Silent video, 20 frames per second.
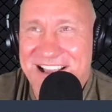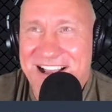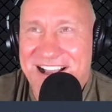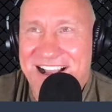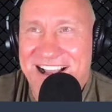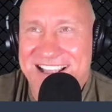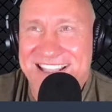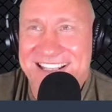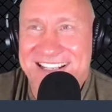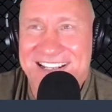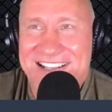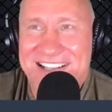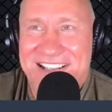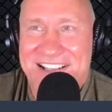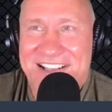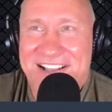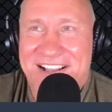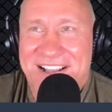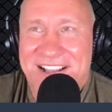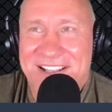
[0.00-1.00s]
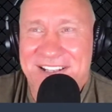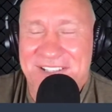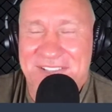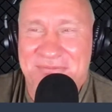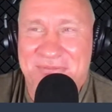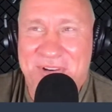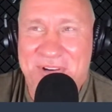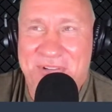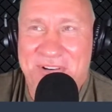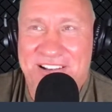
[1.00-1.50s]
I get to the
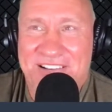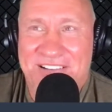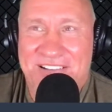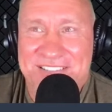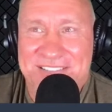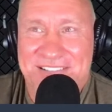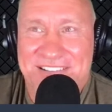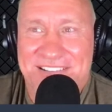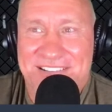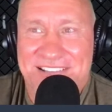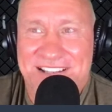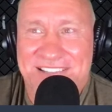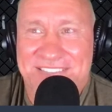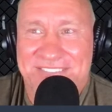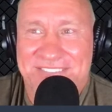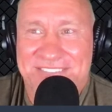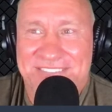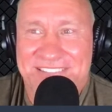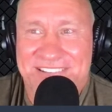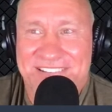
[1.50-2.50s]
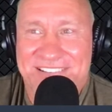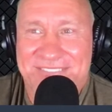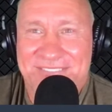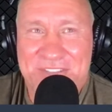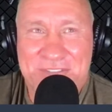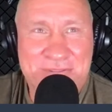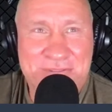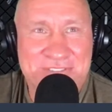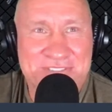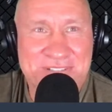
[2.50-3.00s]
point where I've been
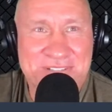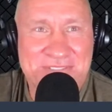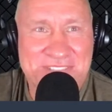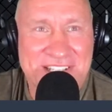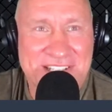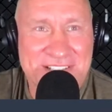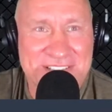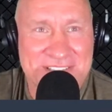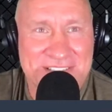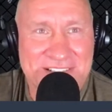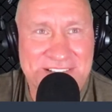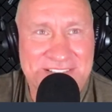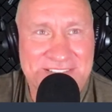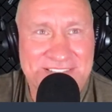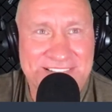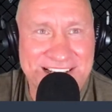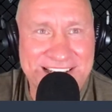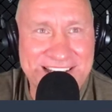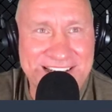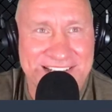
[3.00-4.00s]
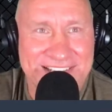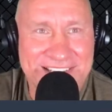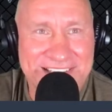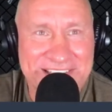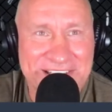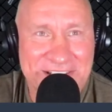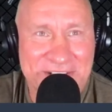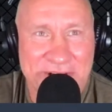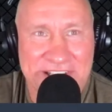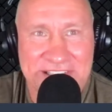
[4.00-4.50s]
doing something else, and I got to clean
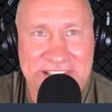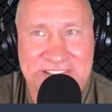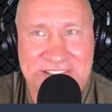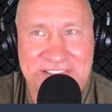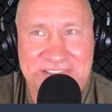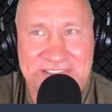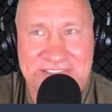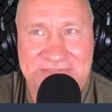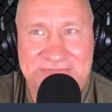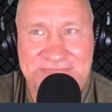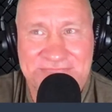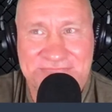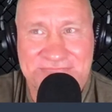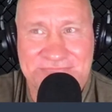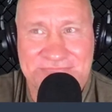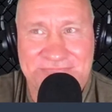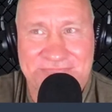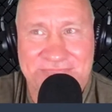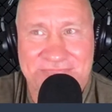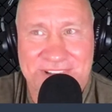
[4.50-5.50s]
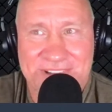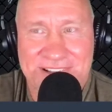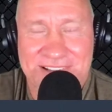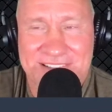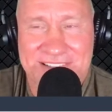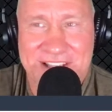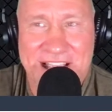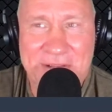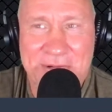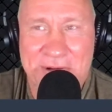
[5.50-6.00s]
the toilets.
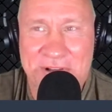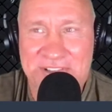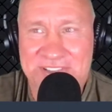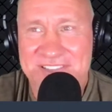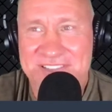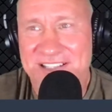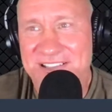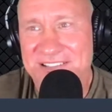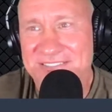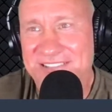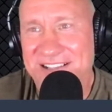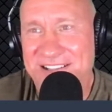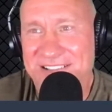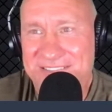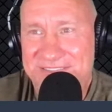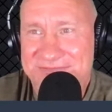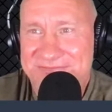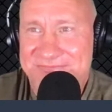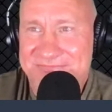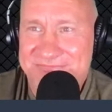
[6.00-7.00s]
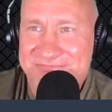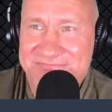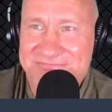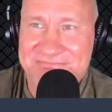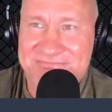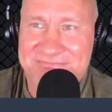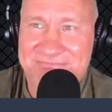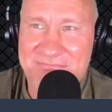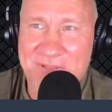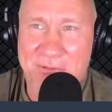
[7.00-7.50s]
So I won't tell you. Well,
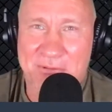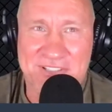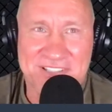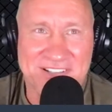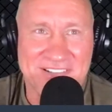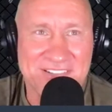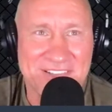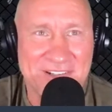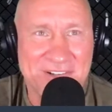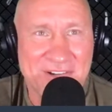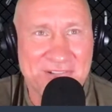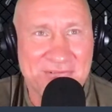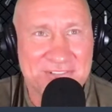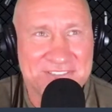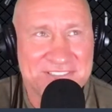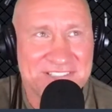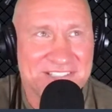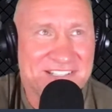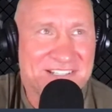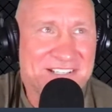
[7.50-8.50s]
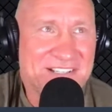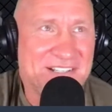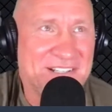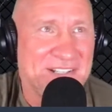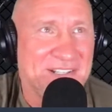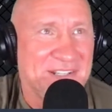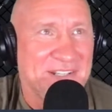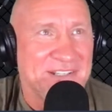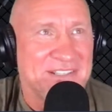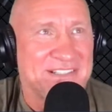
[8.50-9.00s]
maybe we'll tell it later on. We'll see.
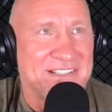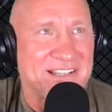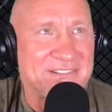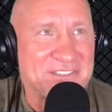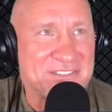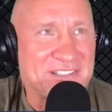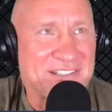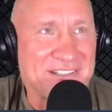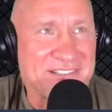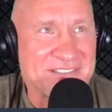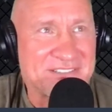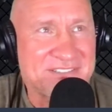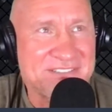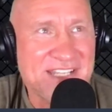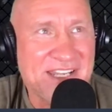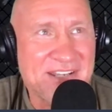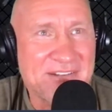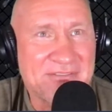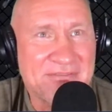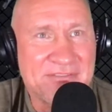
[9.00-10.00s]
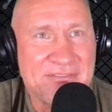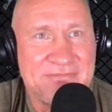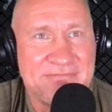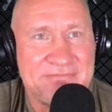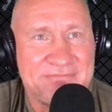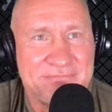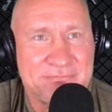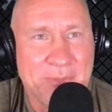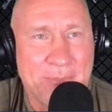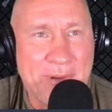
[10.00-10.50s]
I was in a state of
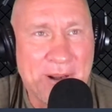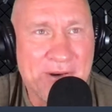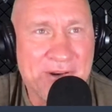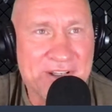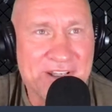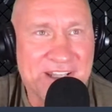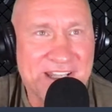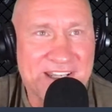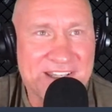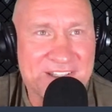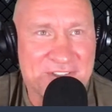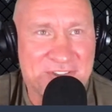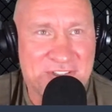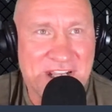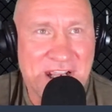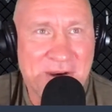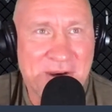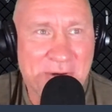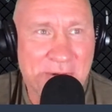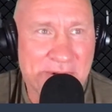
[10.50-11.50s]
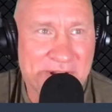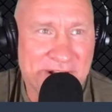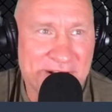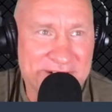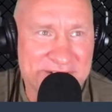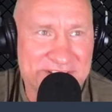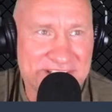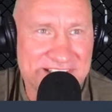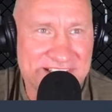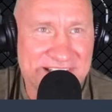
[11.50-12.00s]
preparing to get in the shower when all of a
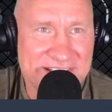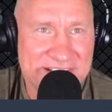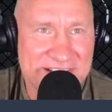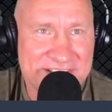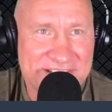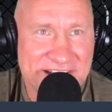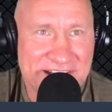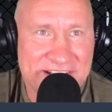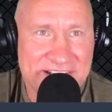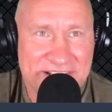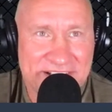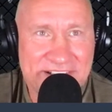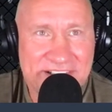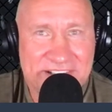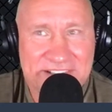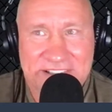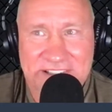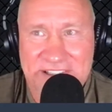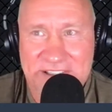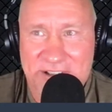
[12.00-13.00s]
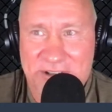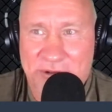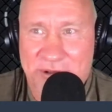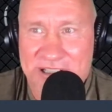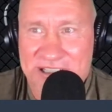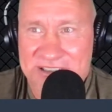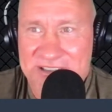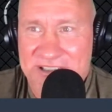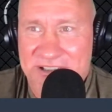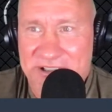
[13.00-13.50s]
sudden I decided to clean the
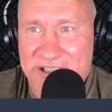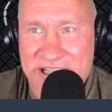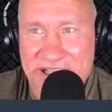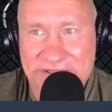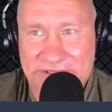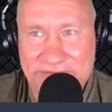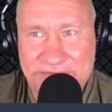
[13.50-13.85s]
toilets the other day.